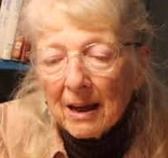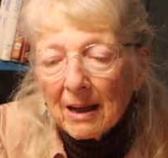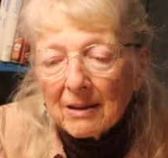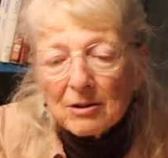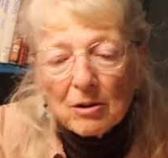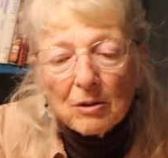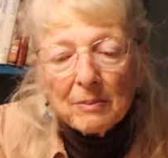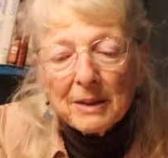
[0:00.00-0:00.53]

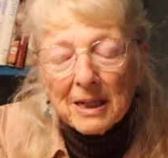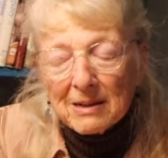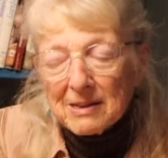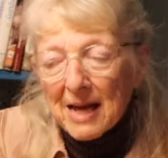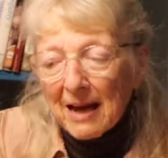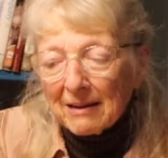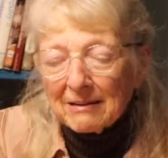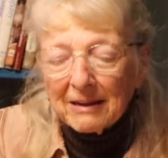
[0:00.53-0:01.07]
and told me
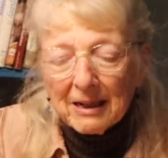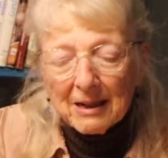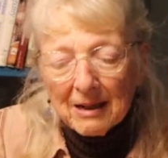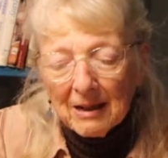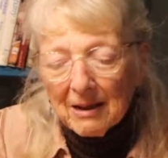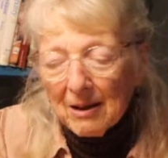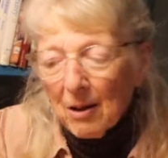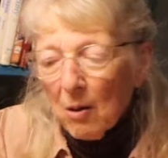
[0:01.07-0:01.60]
exactly
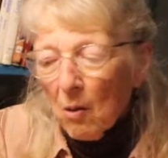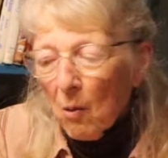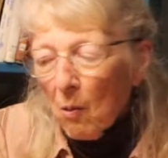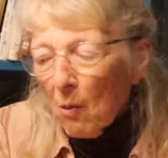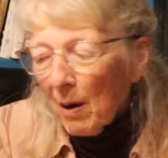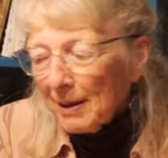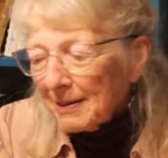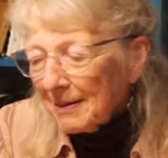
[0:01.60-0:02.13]

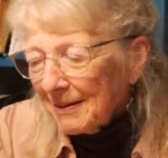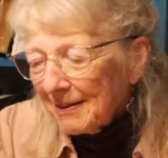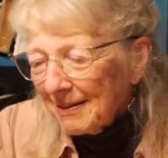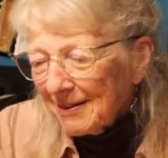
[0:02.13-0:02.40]
what